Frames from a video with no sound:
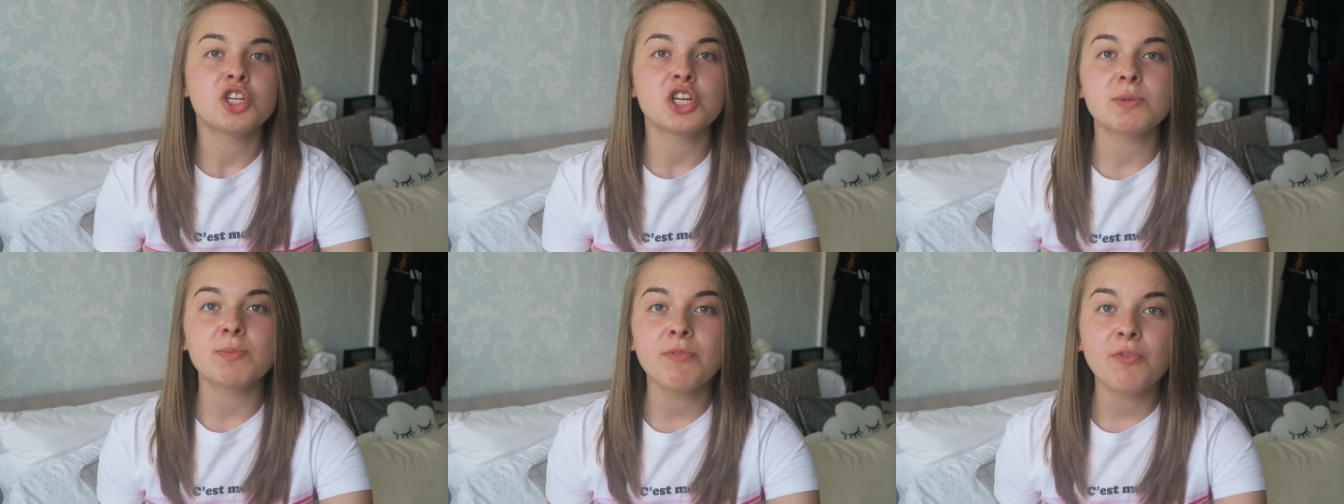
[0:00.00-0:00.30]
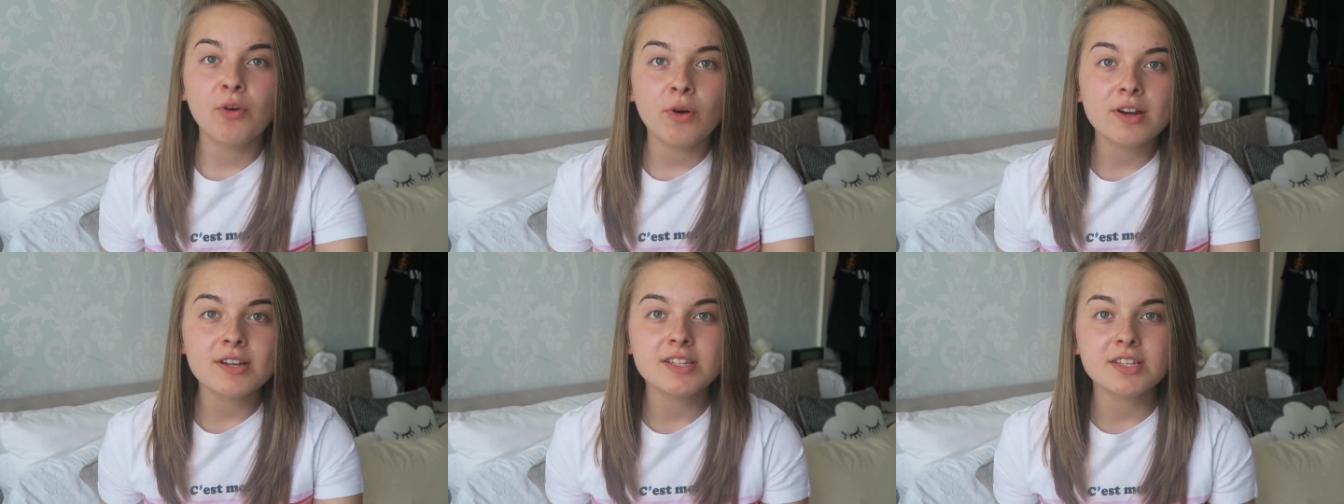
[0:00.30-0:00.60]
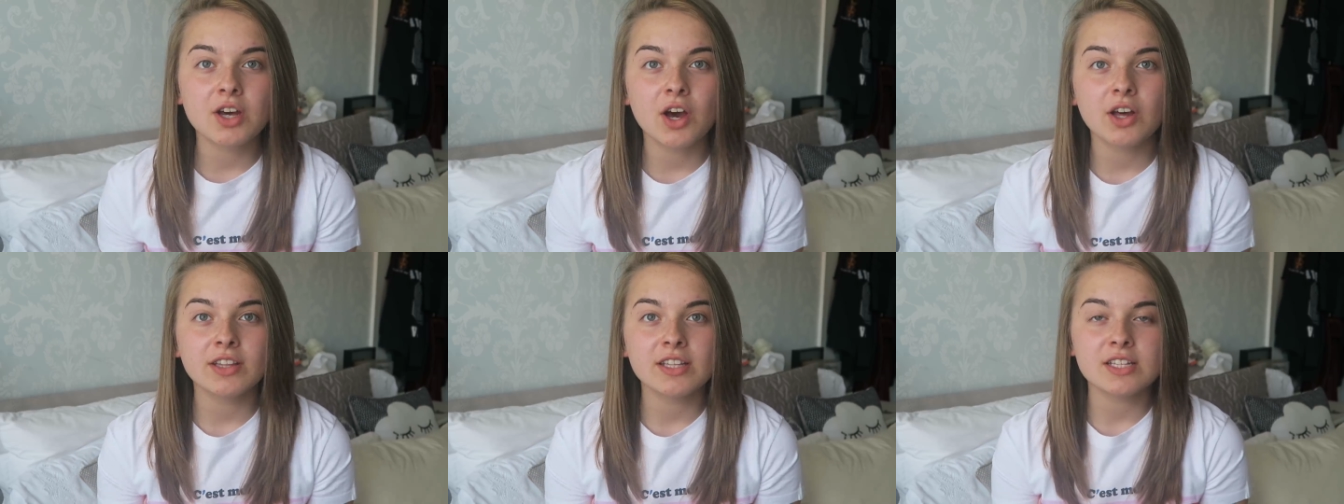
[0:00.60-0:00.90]
Just before I
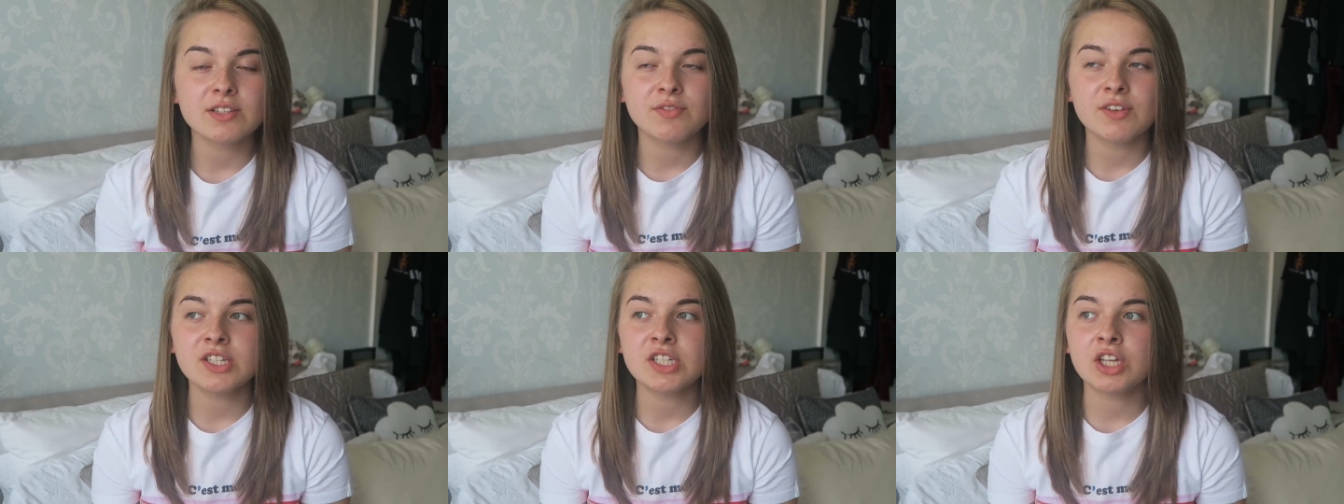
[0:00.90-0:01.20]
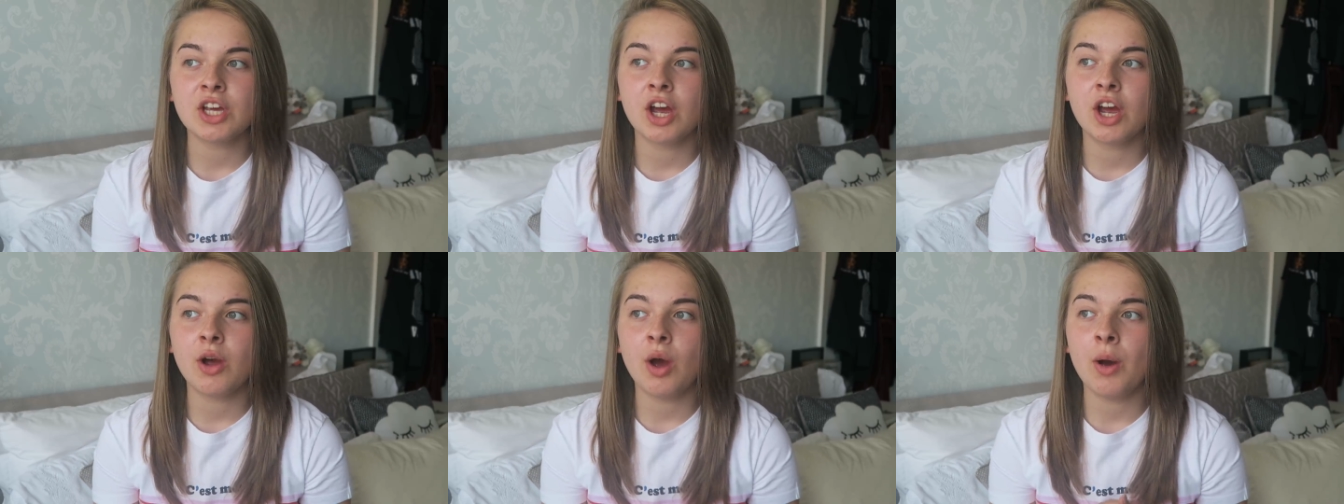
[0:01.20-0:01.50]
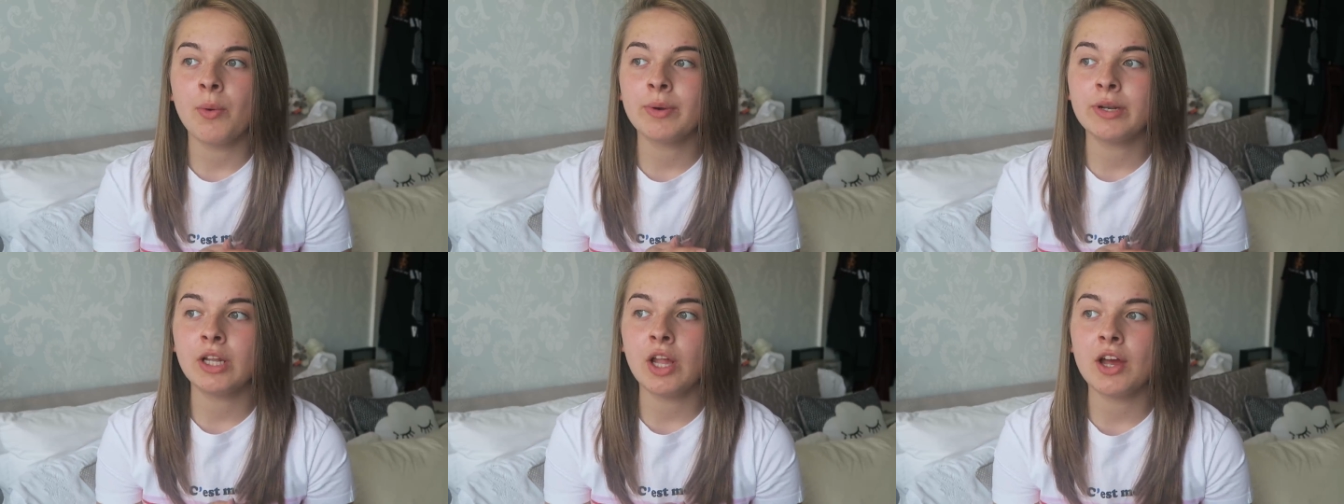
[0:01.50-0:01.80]
start this video,
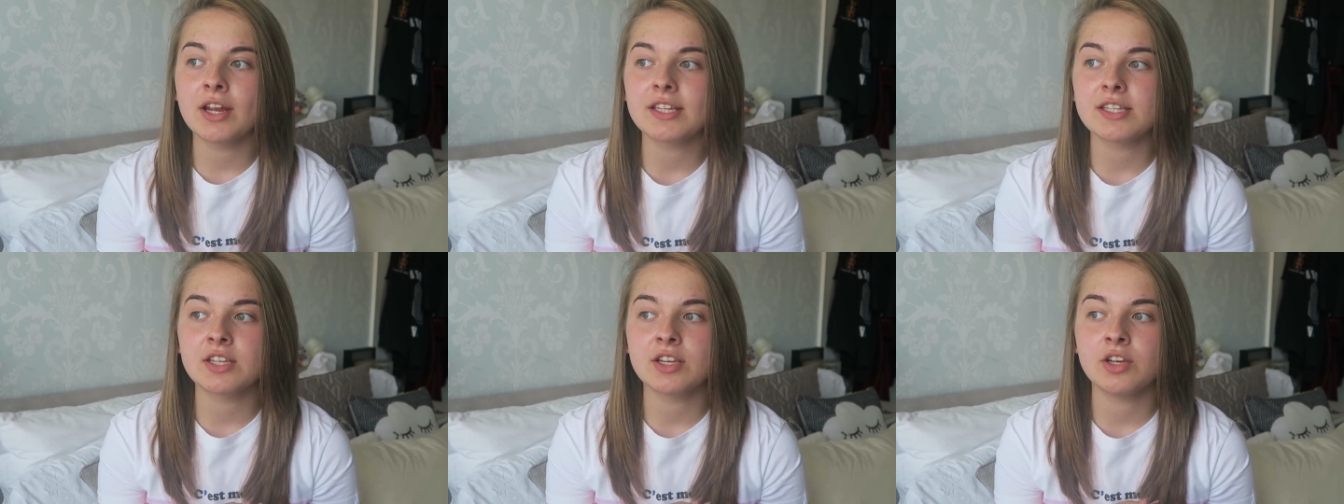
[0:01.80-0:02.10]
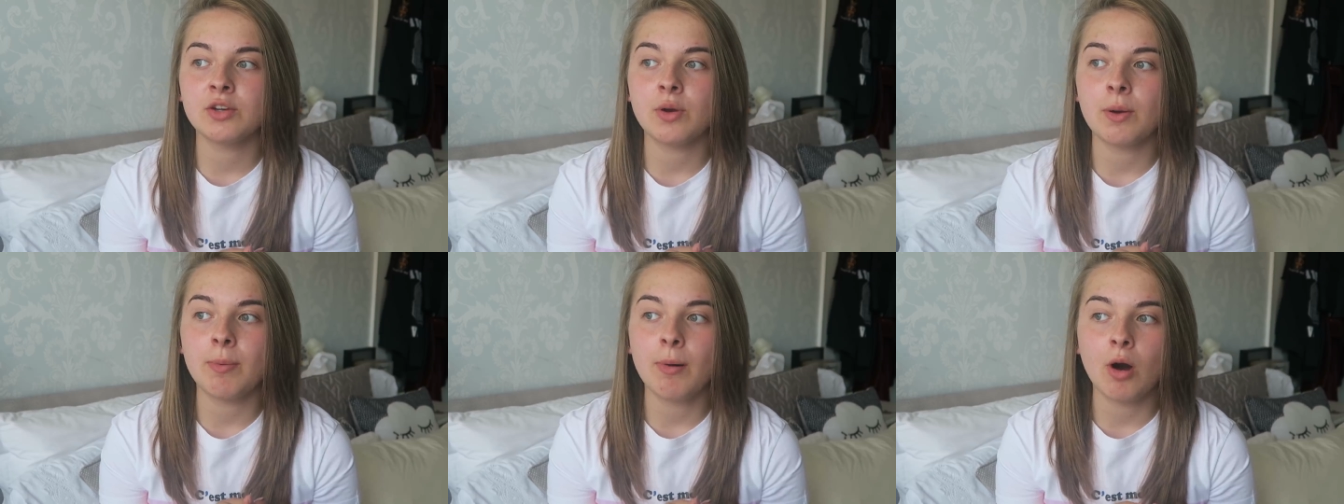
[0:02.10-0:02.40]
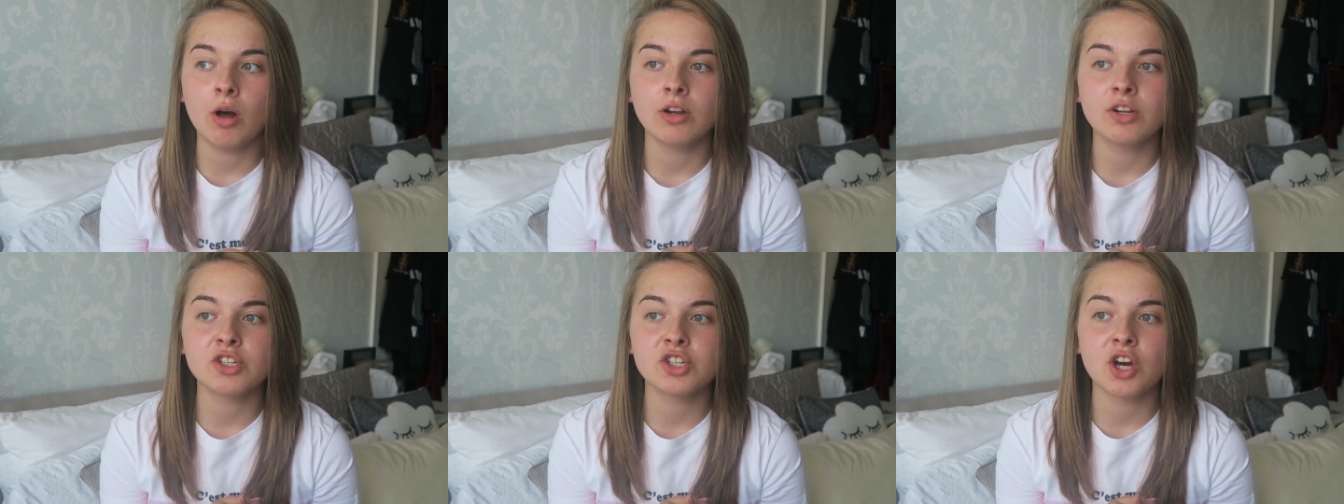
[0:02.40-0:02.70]
I would like to
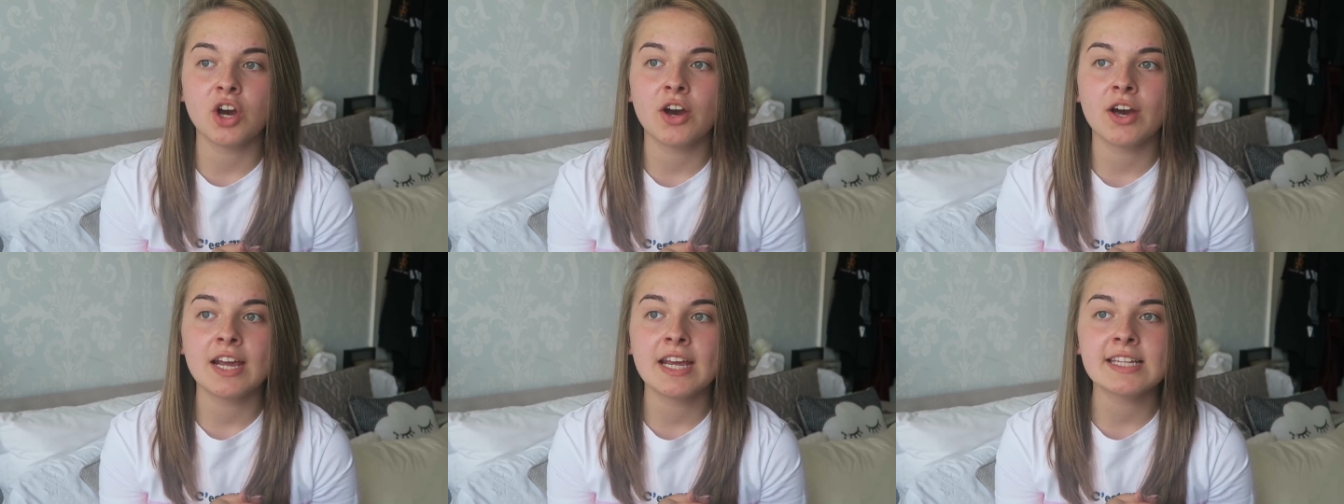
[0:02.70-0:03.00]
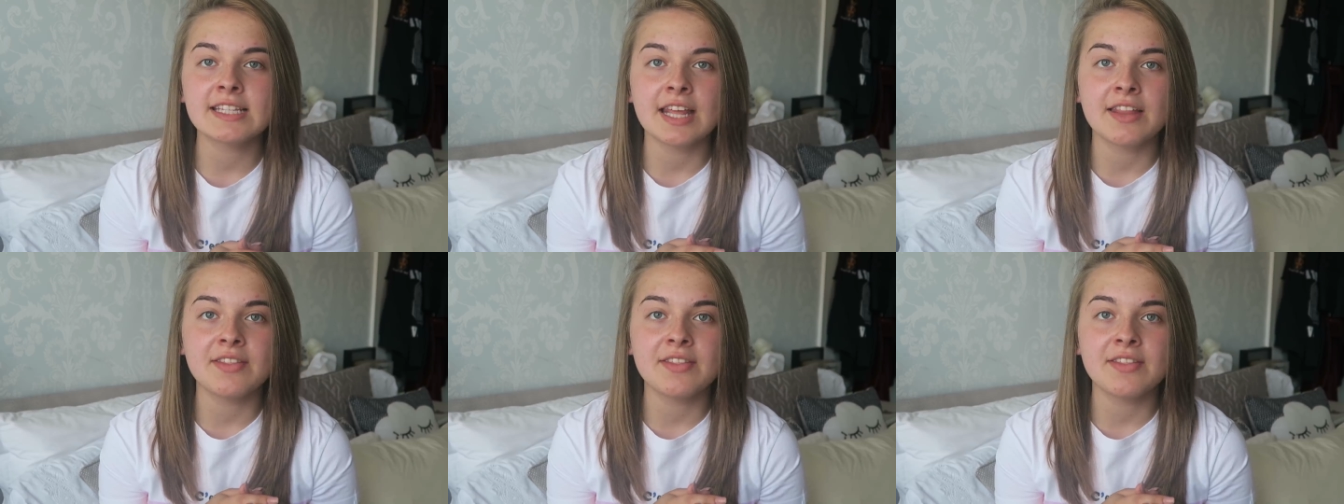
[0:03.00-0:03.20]
apologize,